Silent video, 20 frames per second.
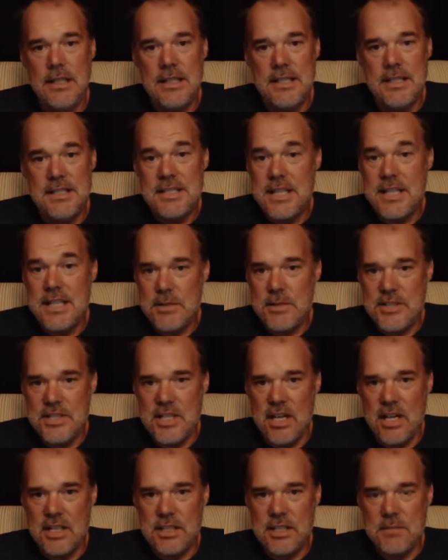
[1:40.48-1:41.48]
stay with a
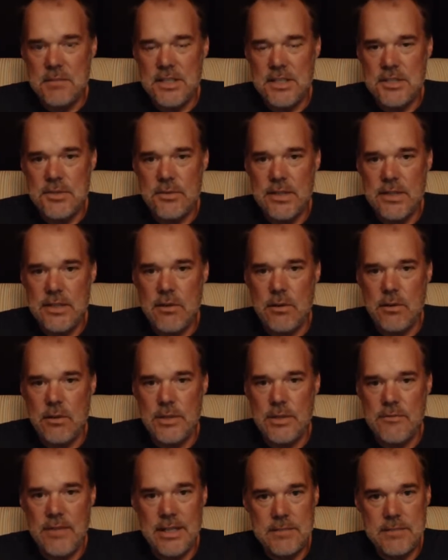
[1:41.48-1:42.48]
documentary or
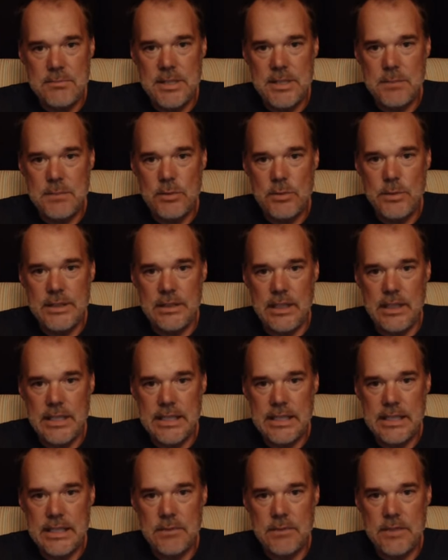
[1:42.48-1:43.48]
we find people we
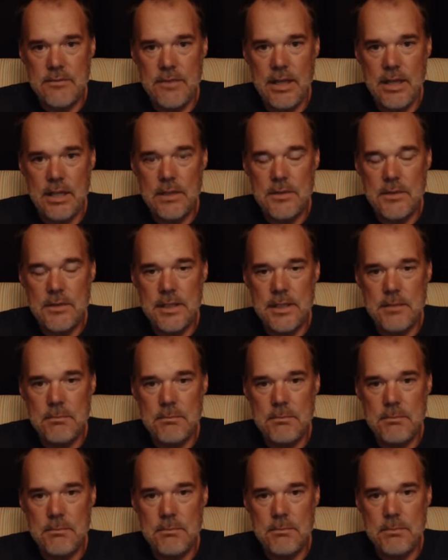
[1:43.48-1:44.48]
like and we follow
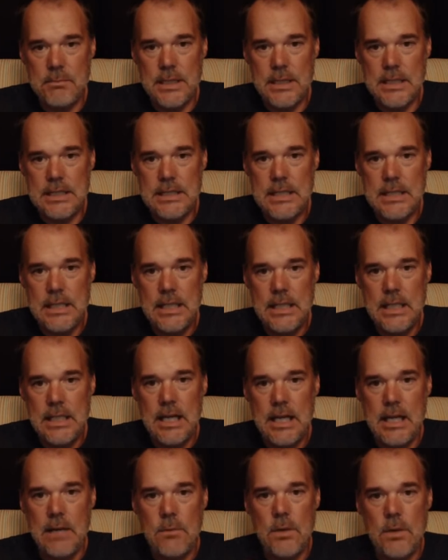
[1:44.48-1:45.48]
them. But
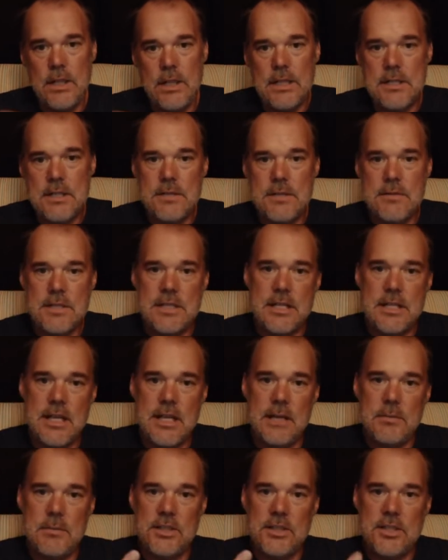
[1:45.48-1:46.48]
I wanted to
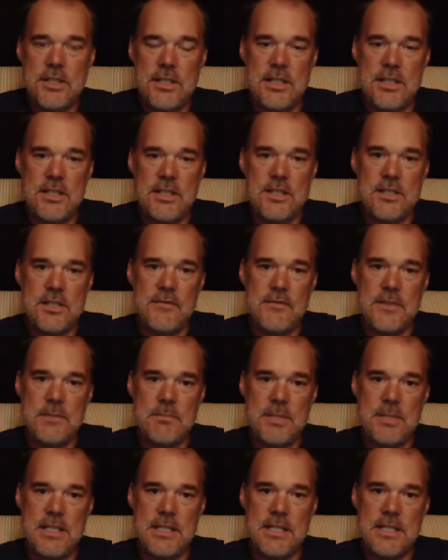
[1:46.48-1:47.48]
establish each of the
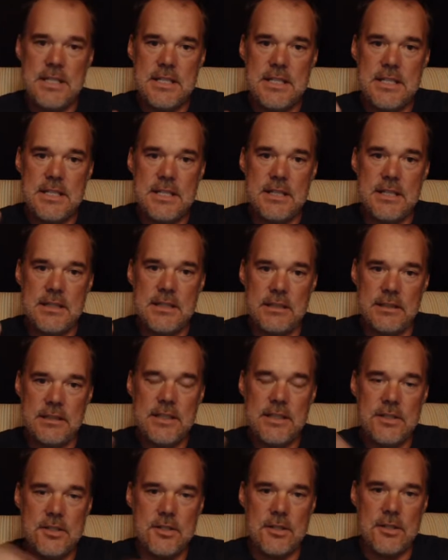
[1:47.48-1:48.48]
pieces in the
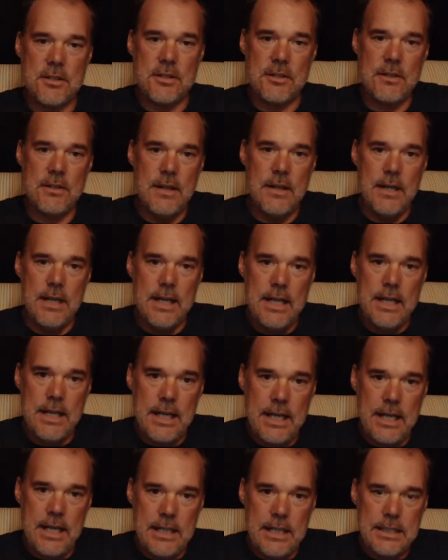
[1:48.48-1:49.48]
literature.
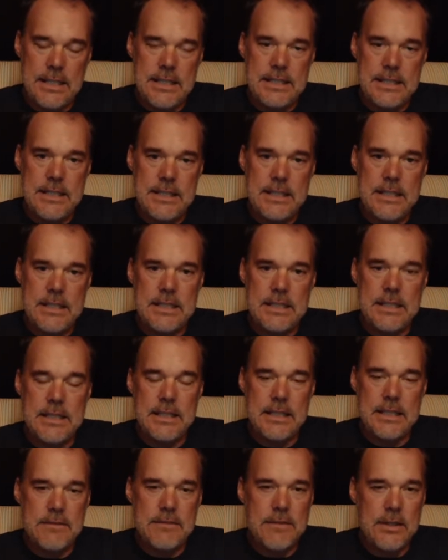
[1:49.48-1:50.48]
And I did it in
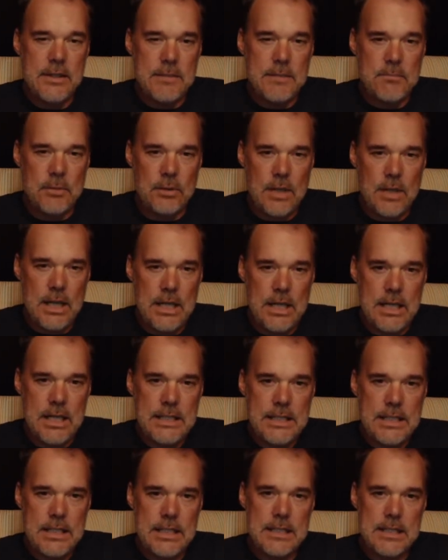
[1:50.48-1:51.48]
a very
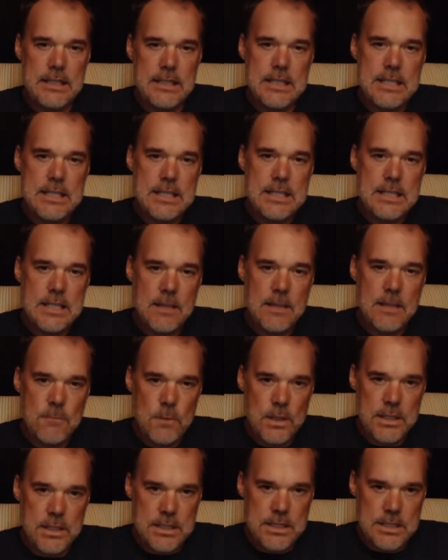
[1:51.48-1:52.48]
broad and
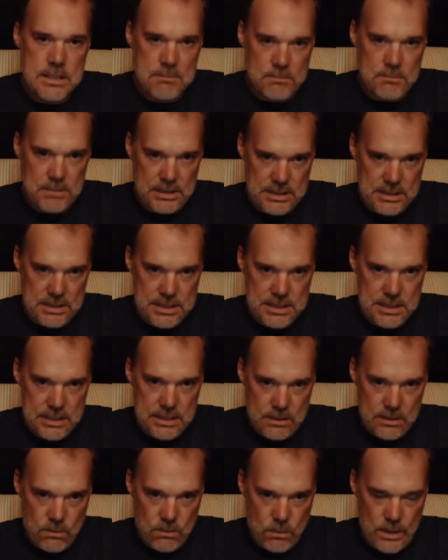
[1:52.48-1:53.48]
somewhat simplistic
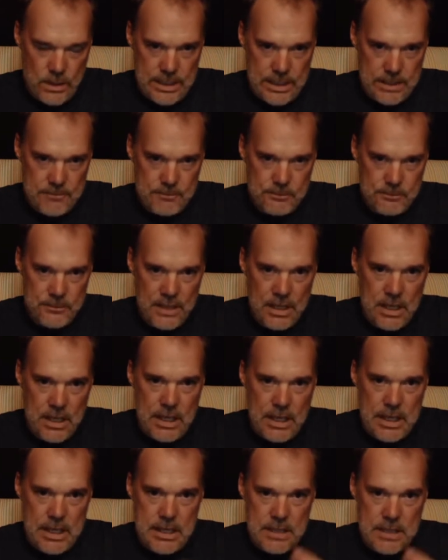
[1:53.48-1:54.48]
way.
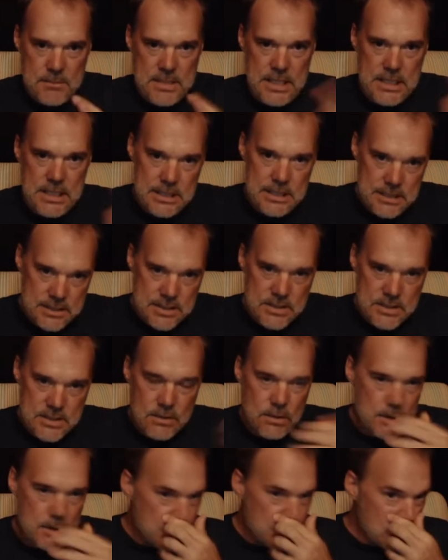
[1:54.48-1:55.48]
And I'm taking this
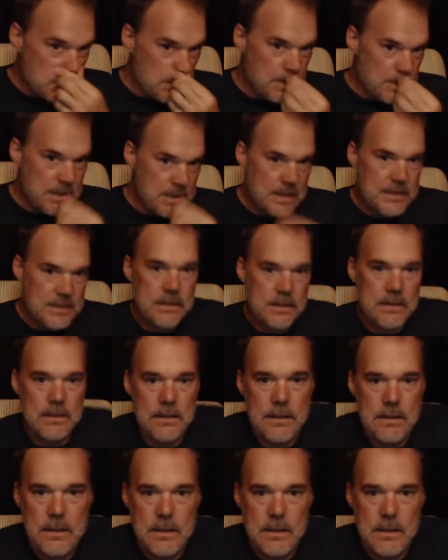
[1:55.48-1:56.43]
sort of to another